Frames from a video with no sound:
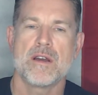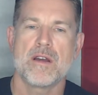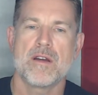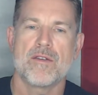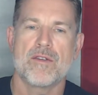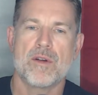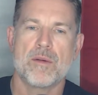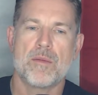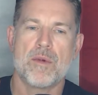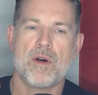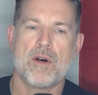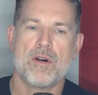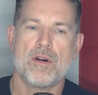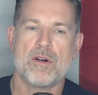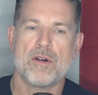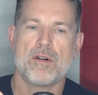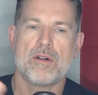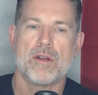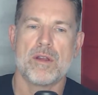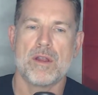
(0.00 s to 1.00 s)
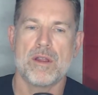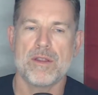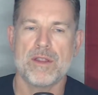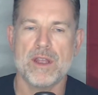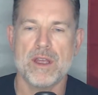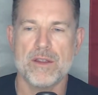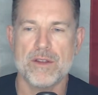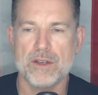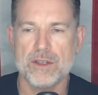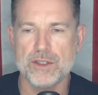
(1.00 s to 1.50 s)
from all
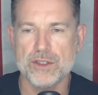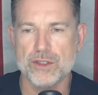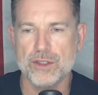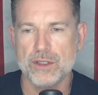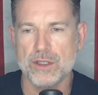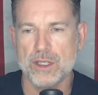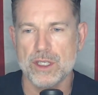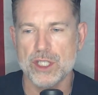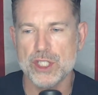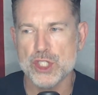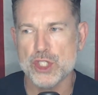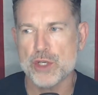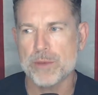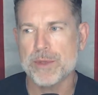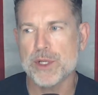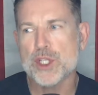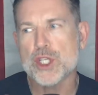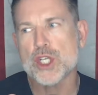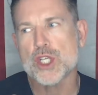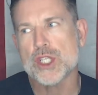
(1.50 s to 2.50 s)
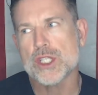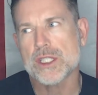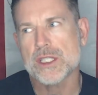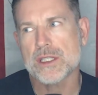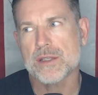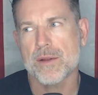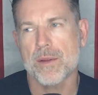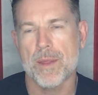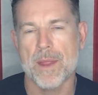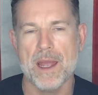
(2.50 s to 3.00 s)
the other contributors.